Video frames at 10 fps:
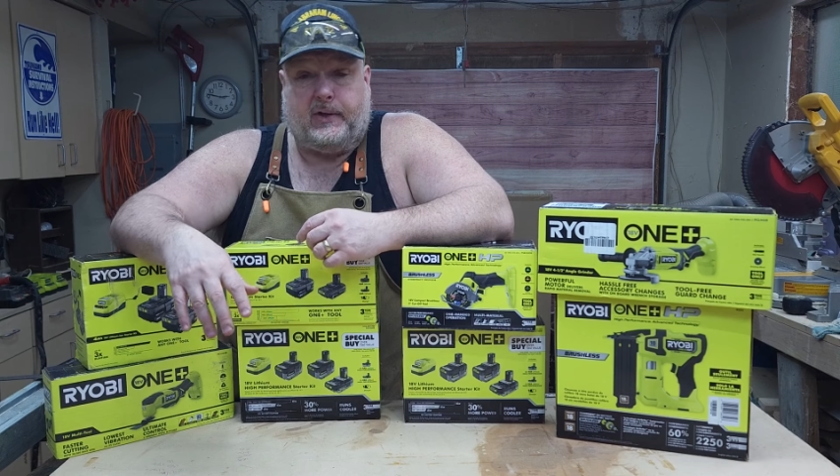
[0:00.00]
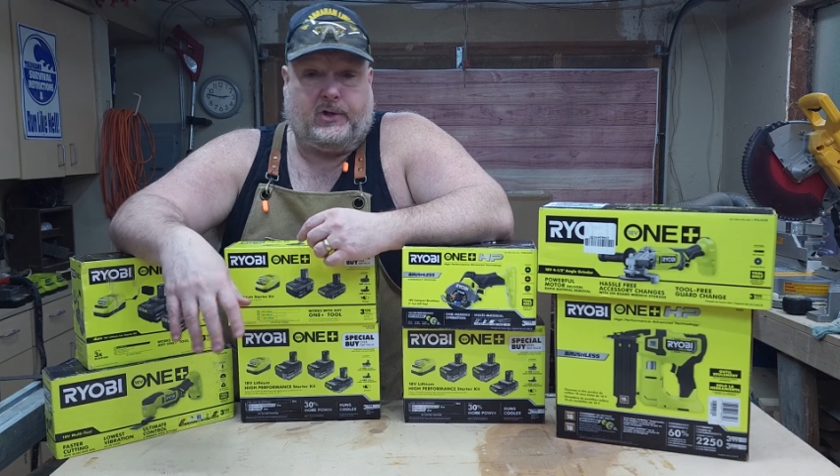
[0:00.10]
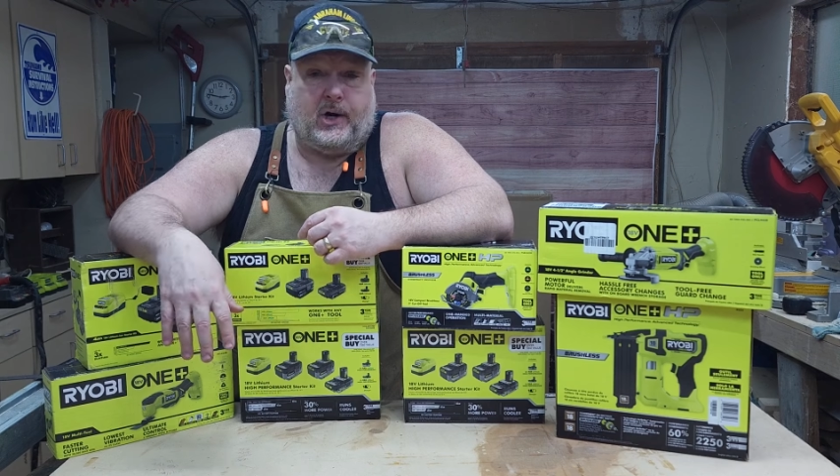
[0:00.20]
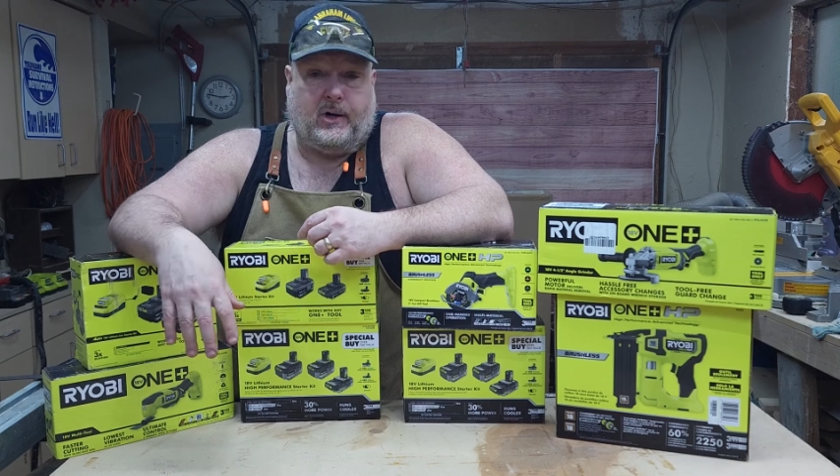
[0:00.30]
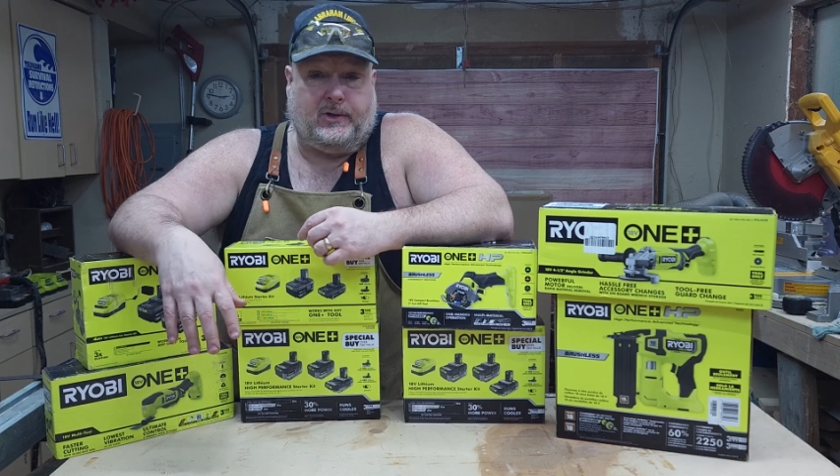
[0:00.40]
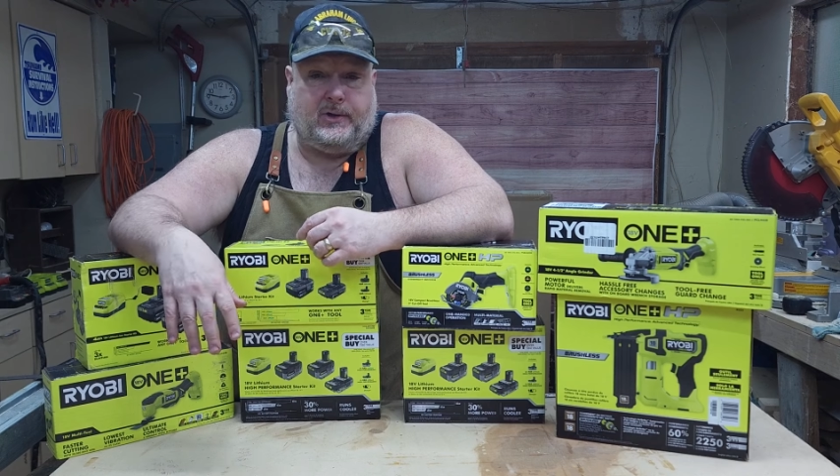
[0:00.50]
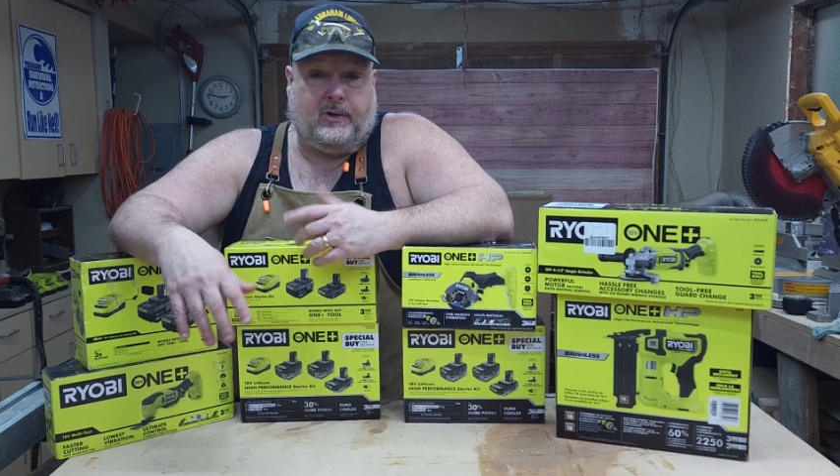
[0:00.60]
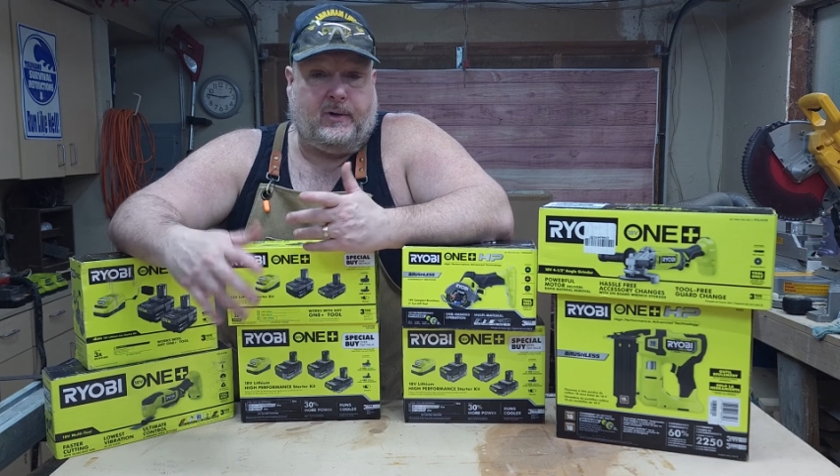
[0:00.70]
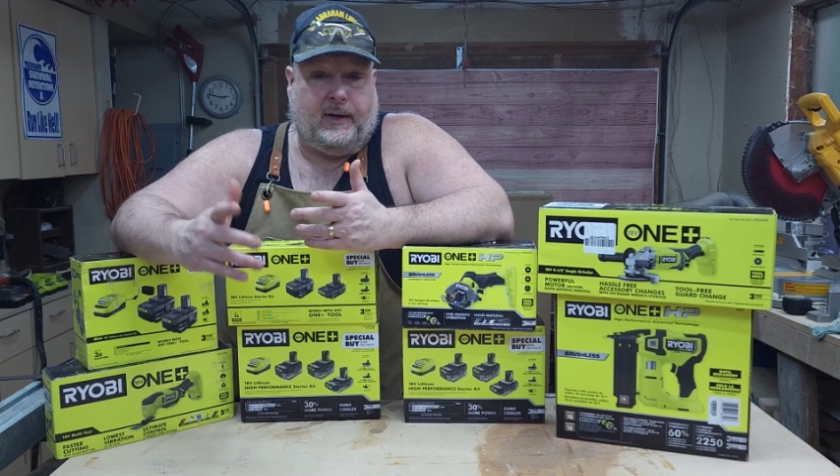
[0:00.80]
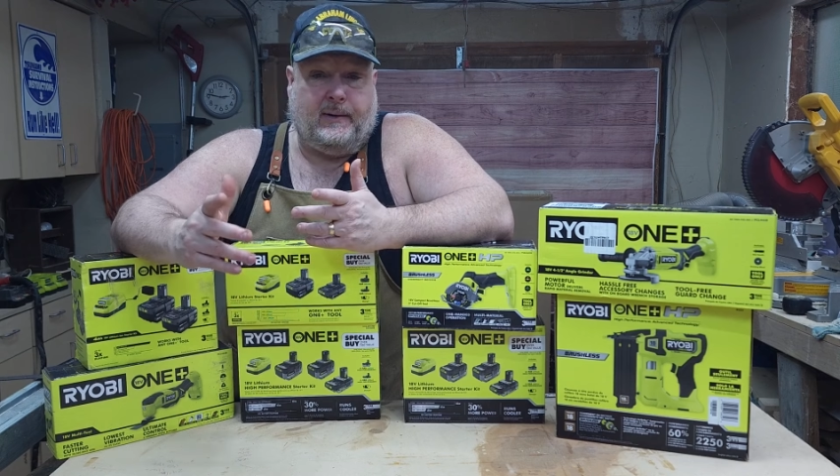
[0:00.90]

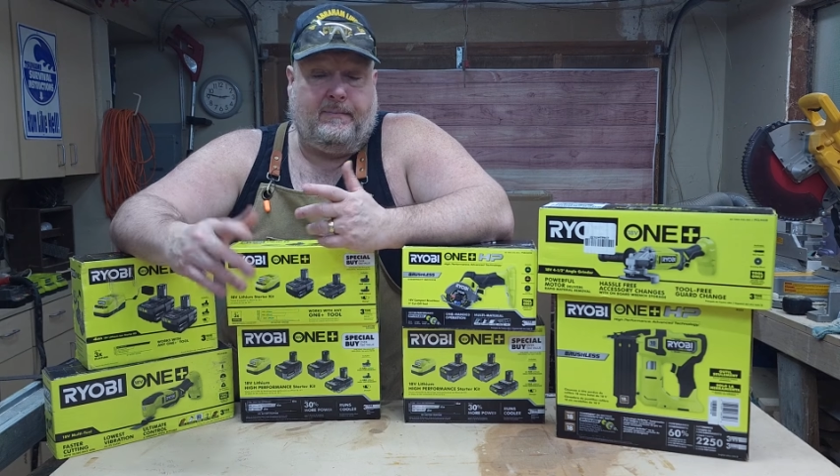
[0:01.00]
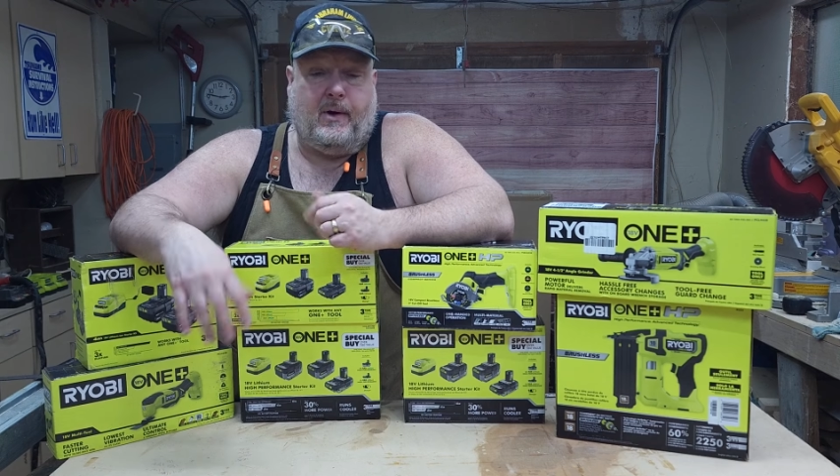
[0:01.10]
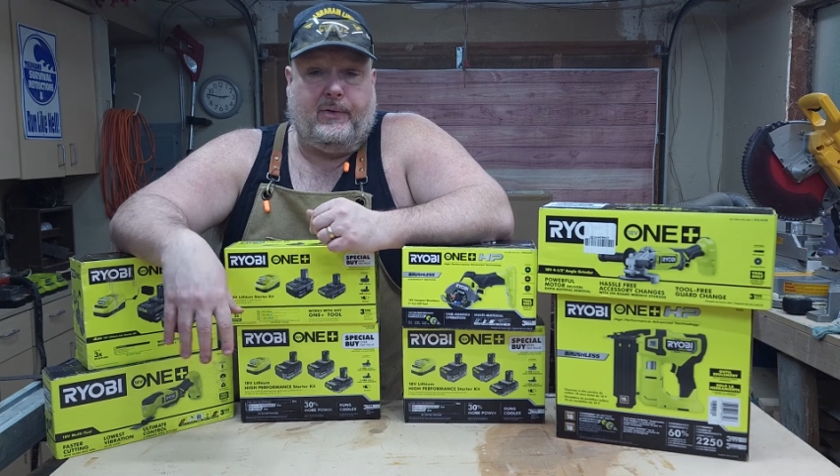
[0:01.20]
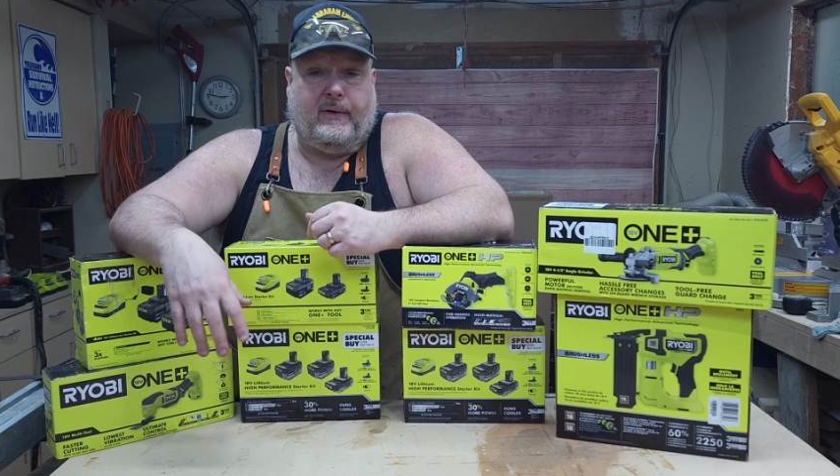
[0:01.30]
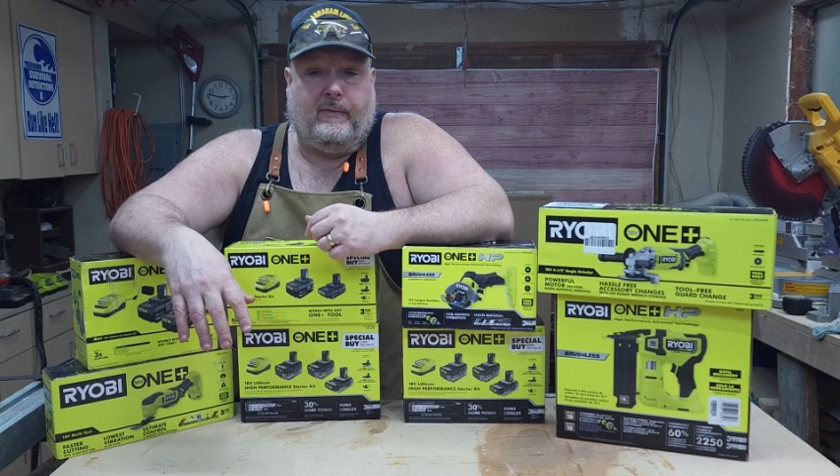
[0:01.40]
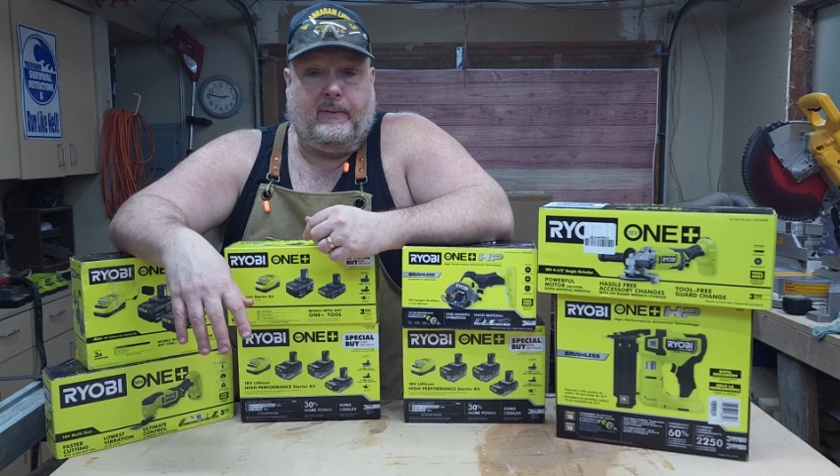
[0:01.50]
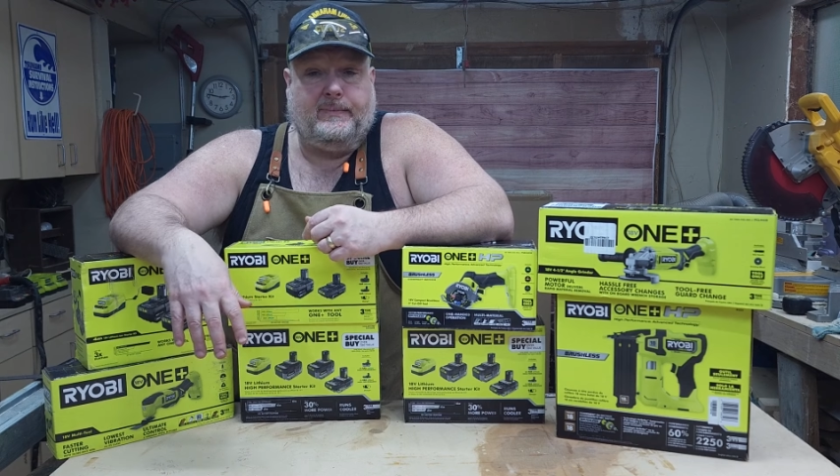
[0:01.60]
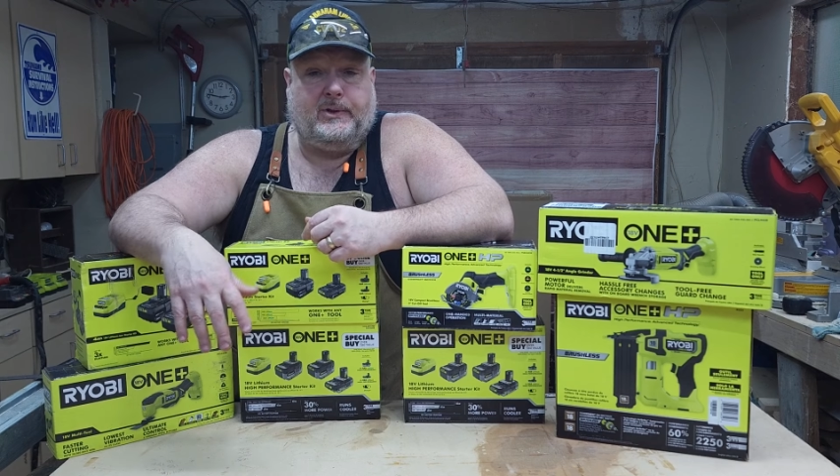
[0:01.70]
charger in both of them,